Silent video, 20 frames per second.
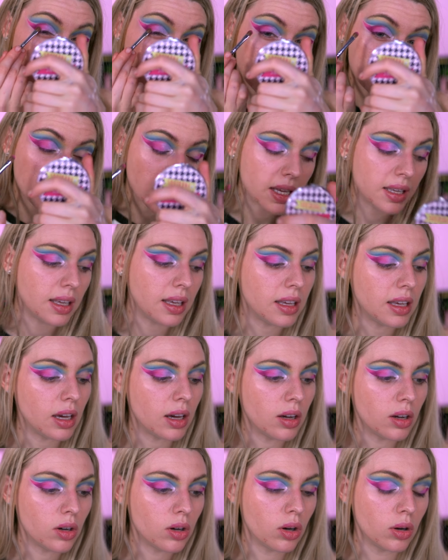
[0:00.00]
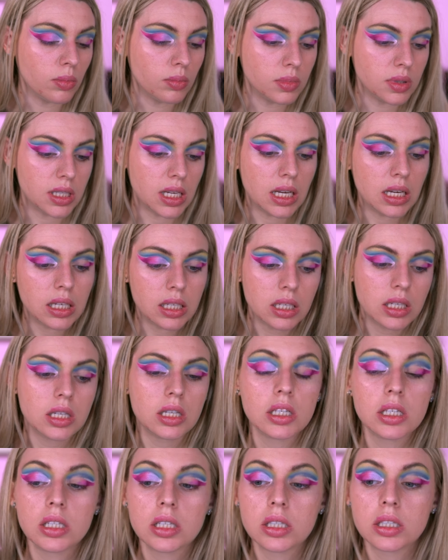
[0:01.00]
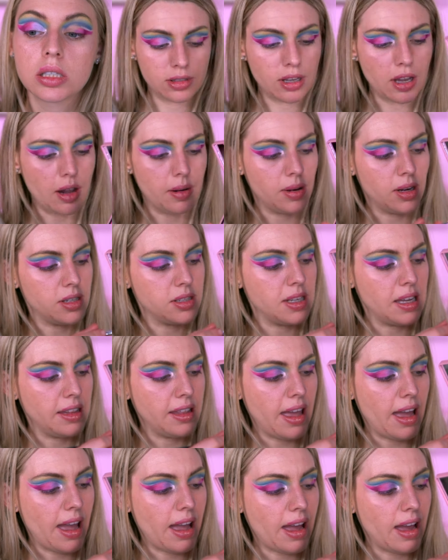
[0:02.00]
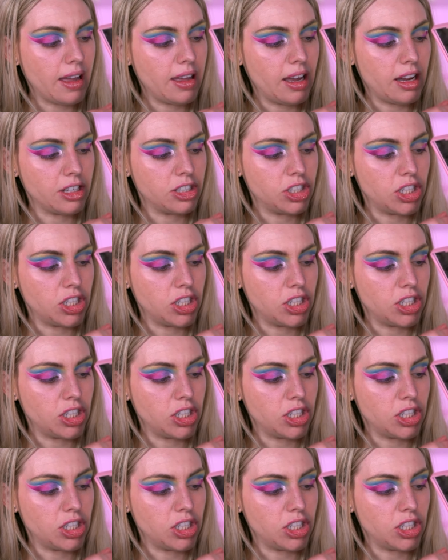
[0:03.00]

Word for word: Miss Piggy comes in. So I'm going to take the higher